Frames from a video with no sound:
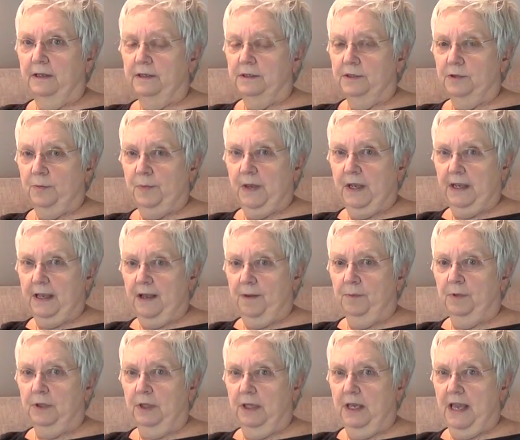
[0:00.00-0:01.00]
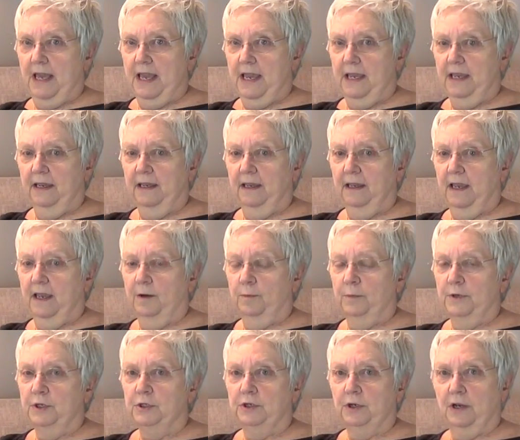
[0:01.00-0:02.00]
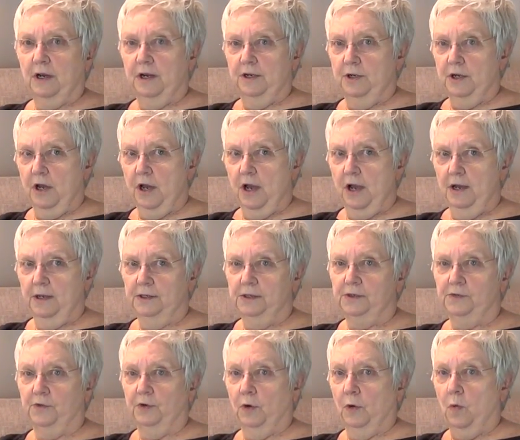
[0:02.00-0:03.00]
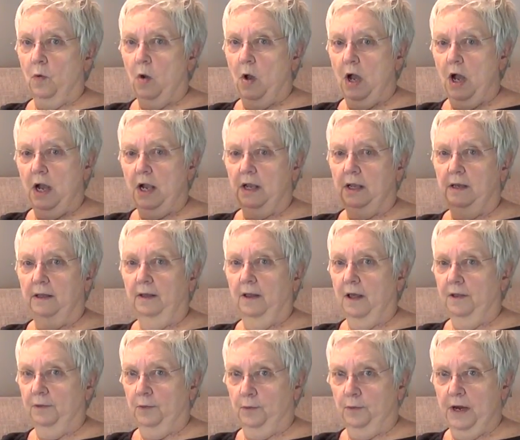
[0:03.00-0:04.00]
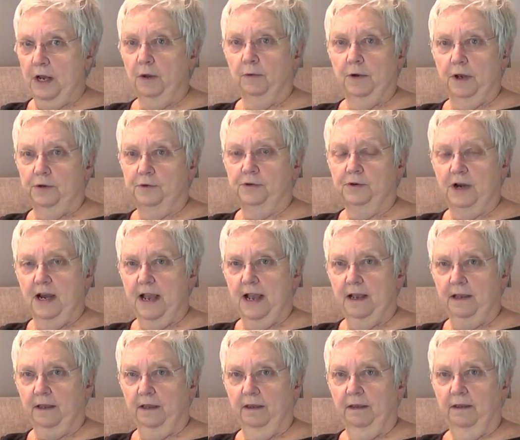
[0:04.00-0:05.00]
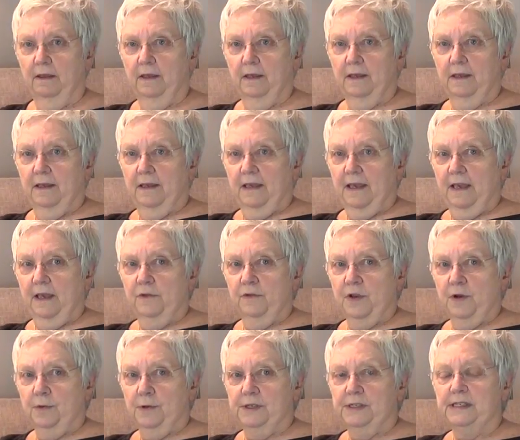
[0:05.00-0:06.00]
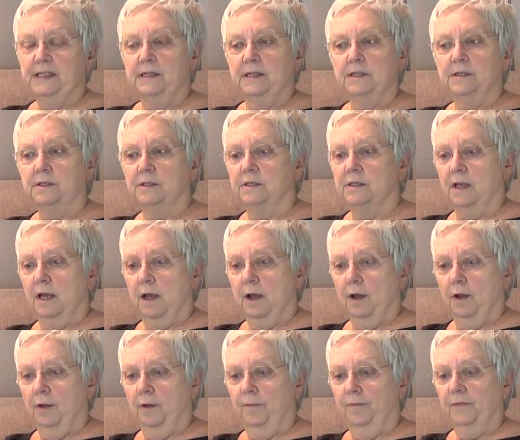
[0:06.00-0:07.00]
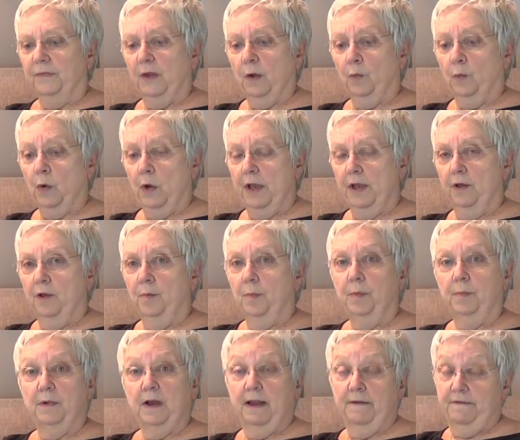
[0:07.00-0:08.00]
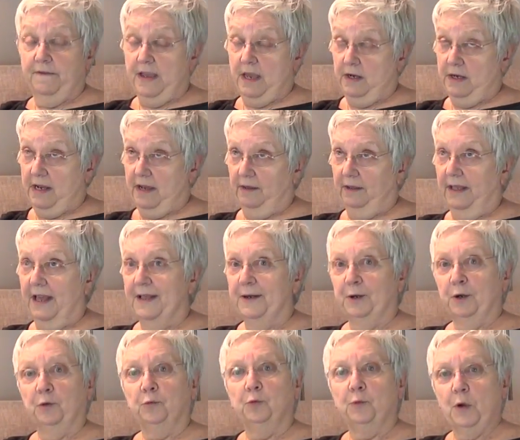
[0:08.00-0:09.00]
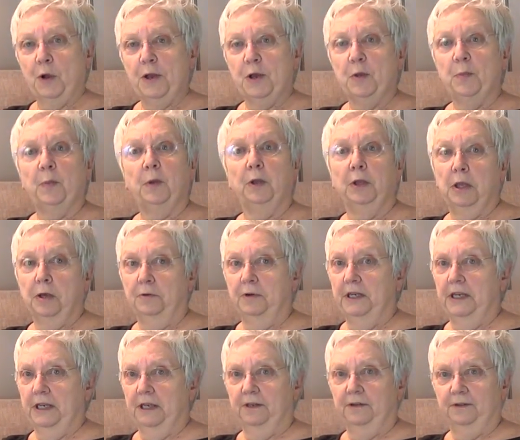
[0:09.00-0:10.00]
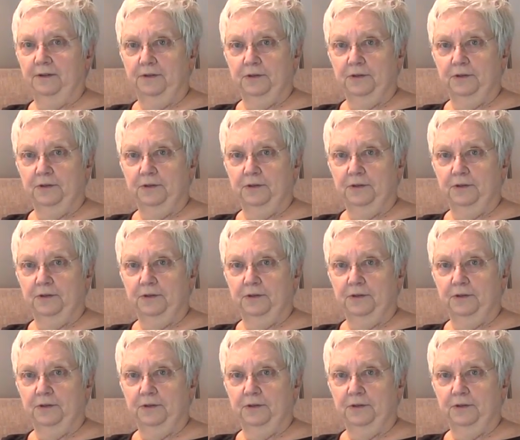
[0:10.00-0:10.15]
to pick up clay and we took our dogs for a walk along the railroad track and there was this um, royal, I found out later, royal paulownia